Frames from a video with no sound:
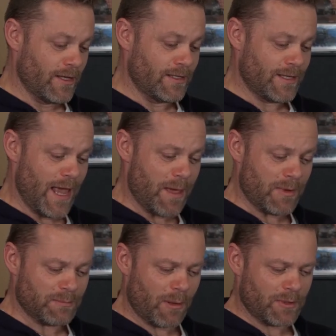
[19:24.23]
Sam
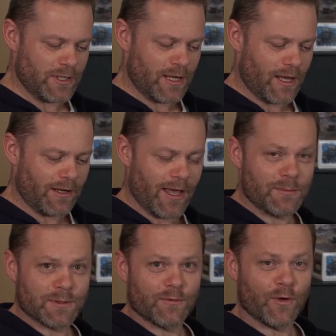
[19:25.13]
is publishing card
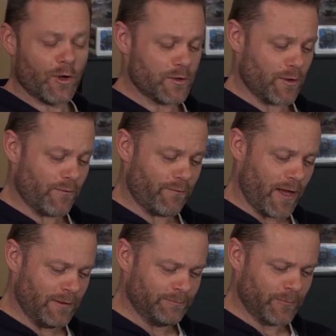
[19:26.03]
games with a focus on
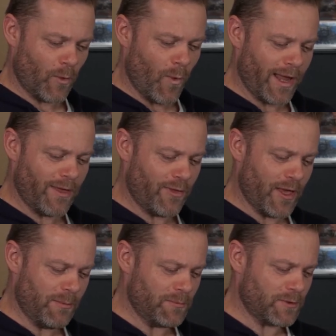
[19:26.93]
fun, wacky
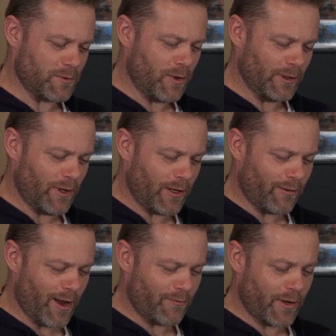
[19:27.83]
themes through online
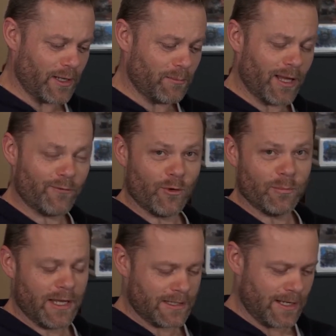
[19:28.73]
crowdfunding platform
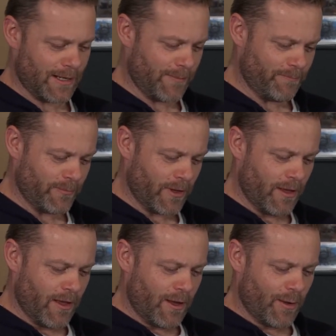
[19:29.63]
Kickstarter.
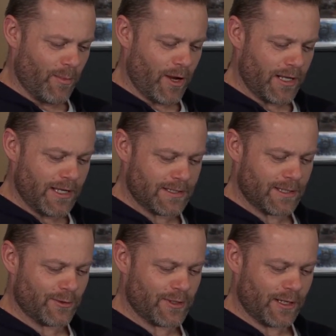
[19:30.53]
Combining his
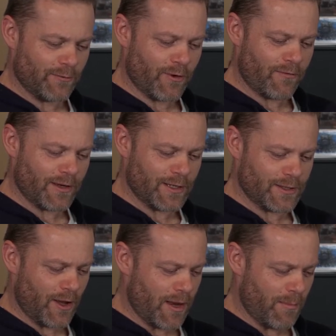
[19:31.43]
skill set of graphic
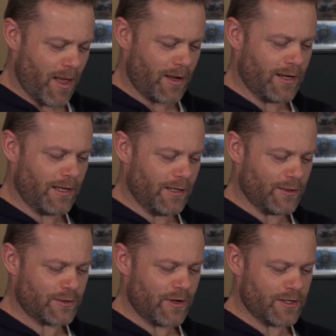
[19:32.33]
design, marketing and
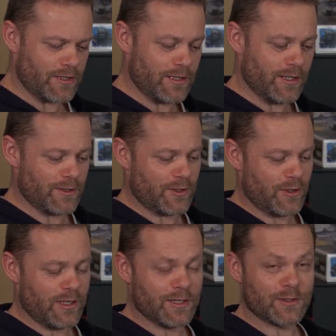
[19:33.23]
illustration, he has
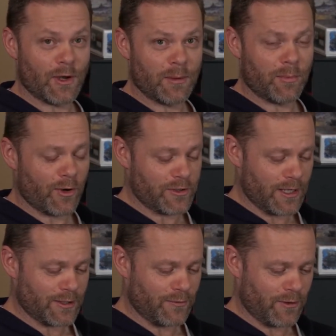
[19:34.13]
turned his side
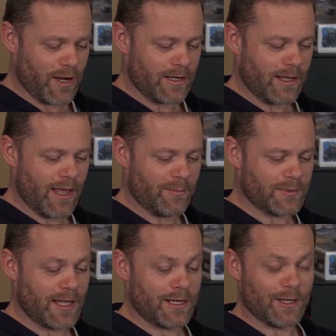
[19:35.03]
project of creating
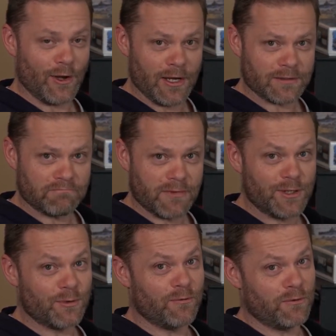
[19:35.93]
games late at night
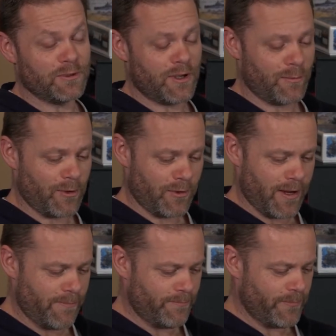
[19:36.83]
into a full-time career